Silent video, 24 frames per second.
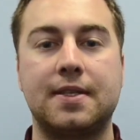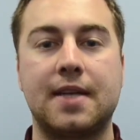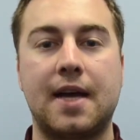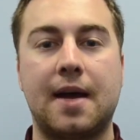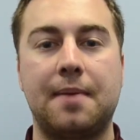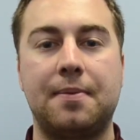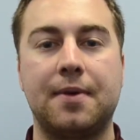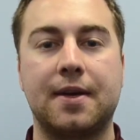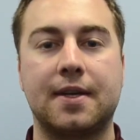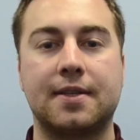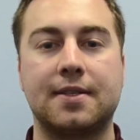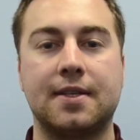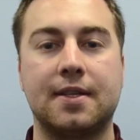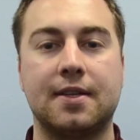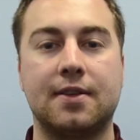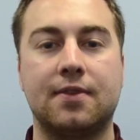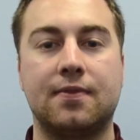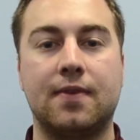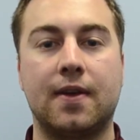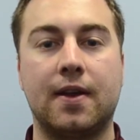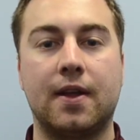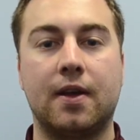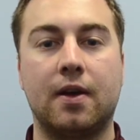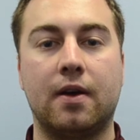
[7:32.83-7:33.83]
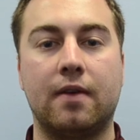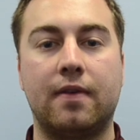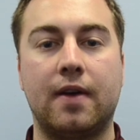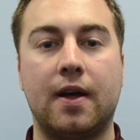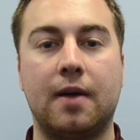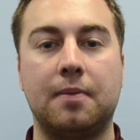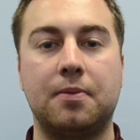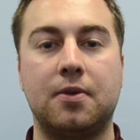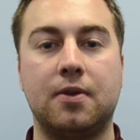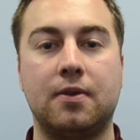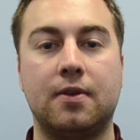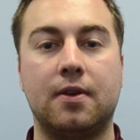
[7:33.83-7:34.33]
topics in this video have
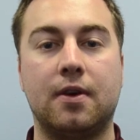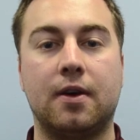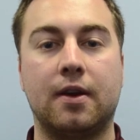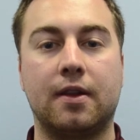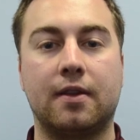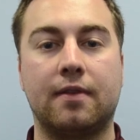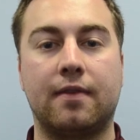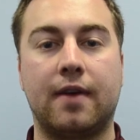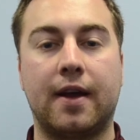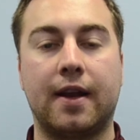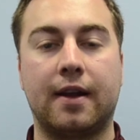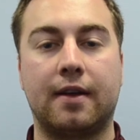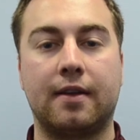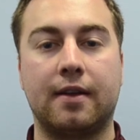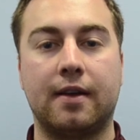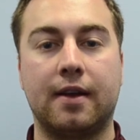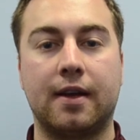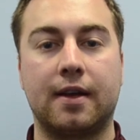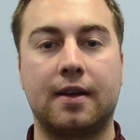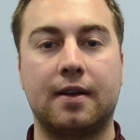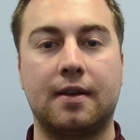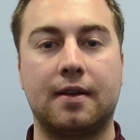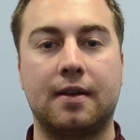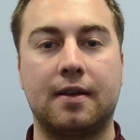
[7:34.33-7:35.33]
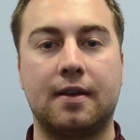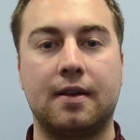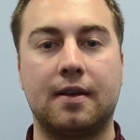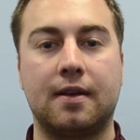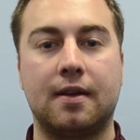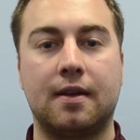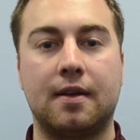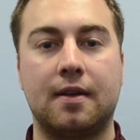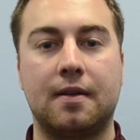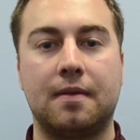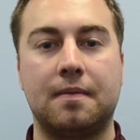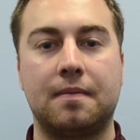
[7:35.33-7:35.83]
helped you during the VITA clinic.
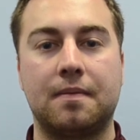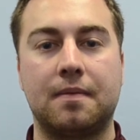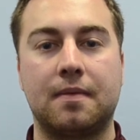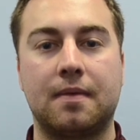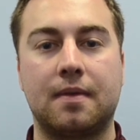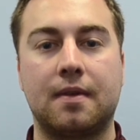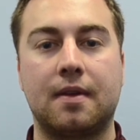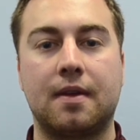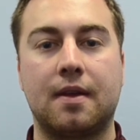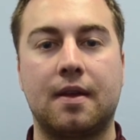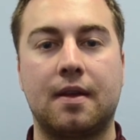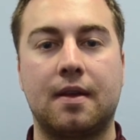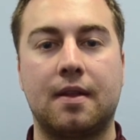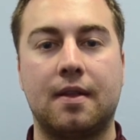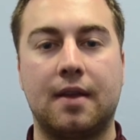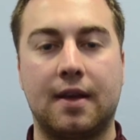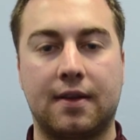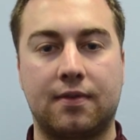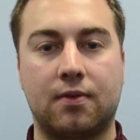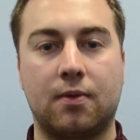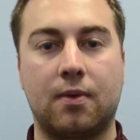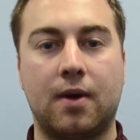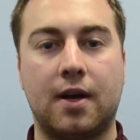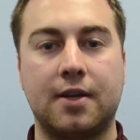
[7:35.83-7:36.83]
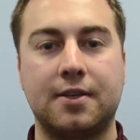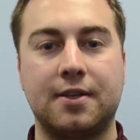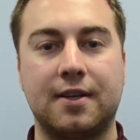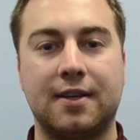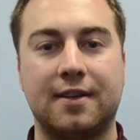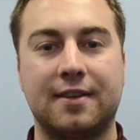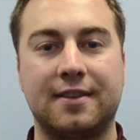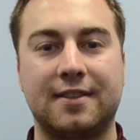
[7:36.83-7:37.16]
Thanks for watching.